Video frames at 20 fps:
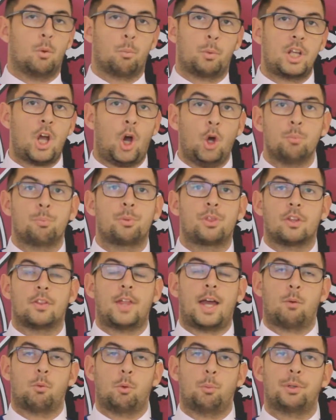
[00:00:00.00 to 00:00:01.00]
We hope that
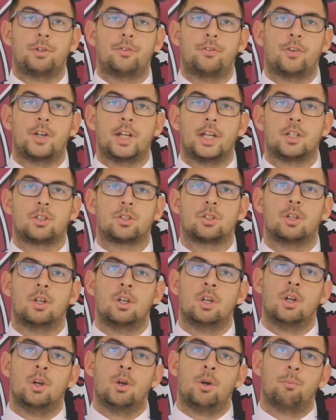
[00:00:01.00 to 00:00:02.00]
that will be
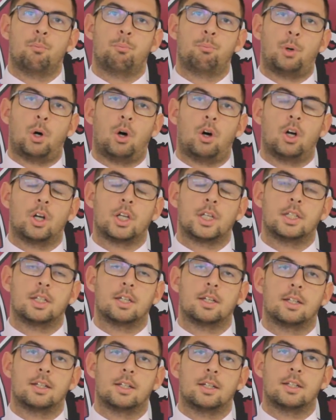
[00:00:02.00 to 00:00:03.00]
finished
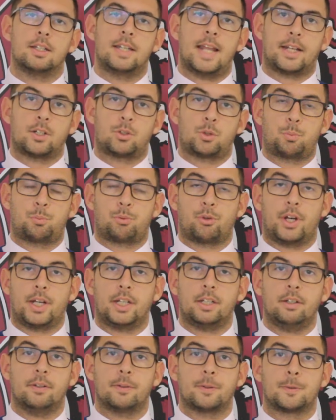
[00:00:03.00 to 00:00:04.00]
by next
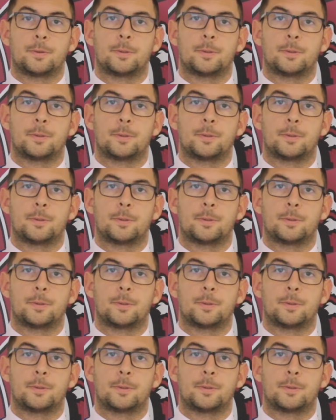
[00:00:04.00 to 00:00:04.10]
spring,